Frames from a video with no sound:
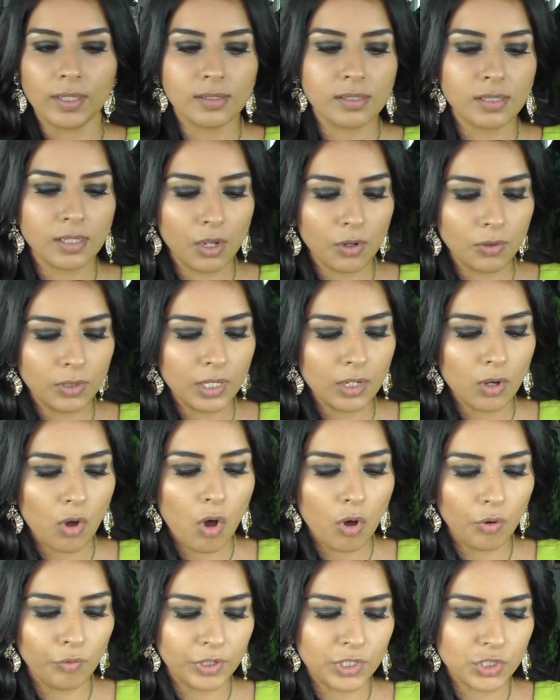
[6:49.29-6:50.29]
It's the only
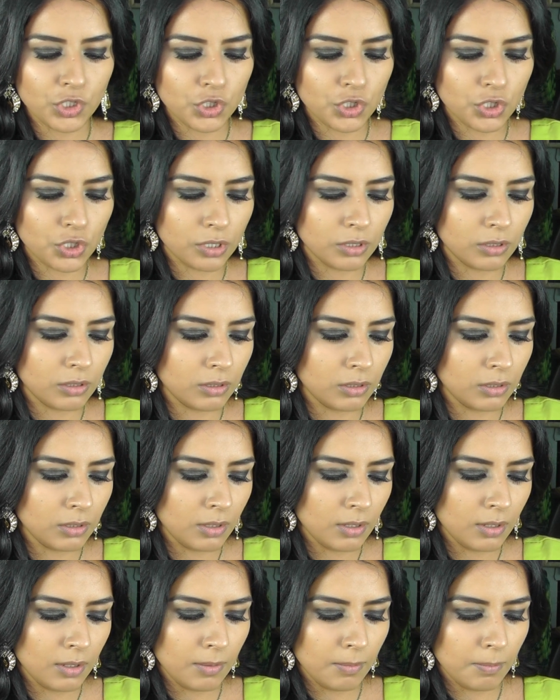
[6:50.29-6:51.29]
orange
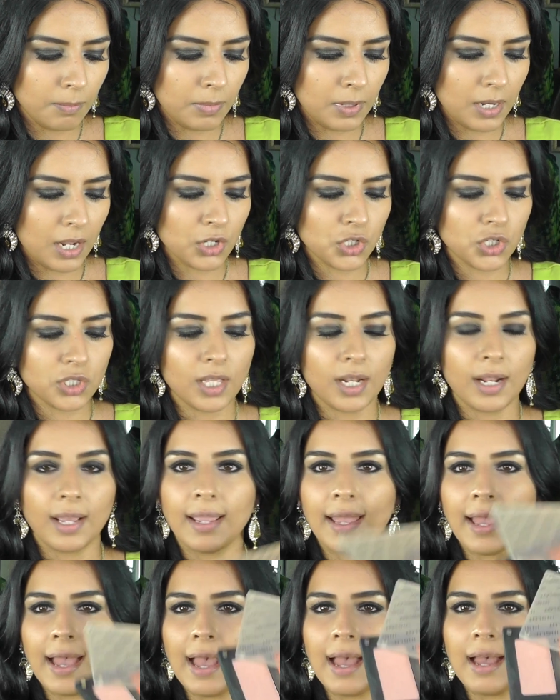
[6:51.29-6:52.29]
blush that I
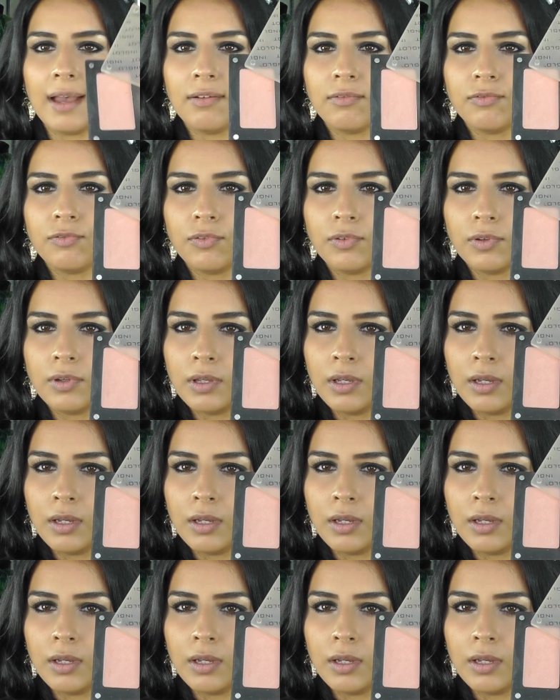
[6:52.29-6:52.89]
have.